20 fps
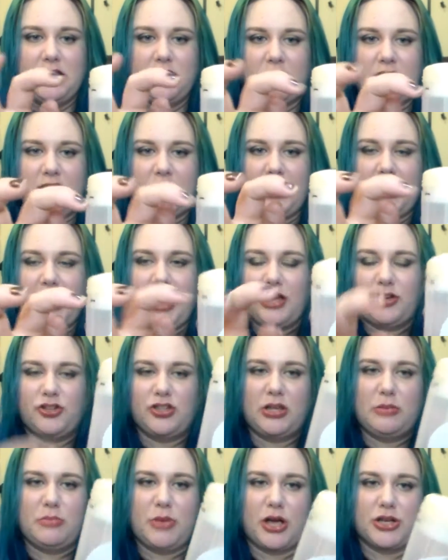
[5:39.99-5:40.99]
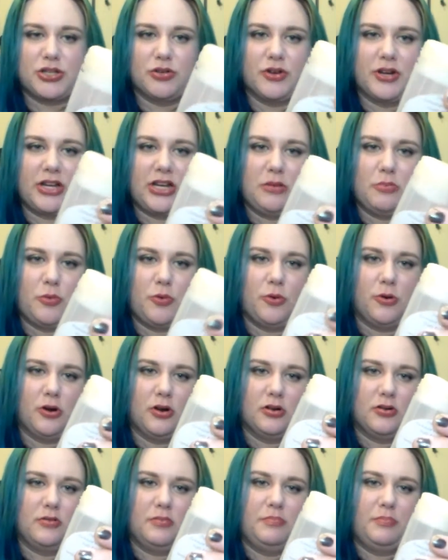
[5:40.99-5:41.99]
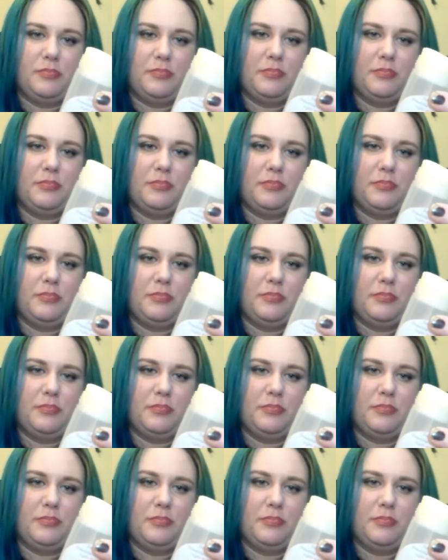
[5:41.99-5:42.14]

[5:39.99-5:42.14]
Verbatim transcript: You can't actually measure it anymore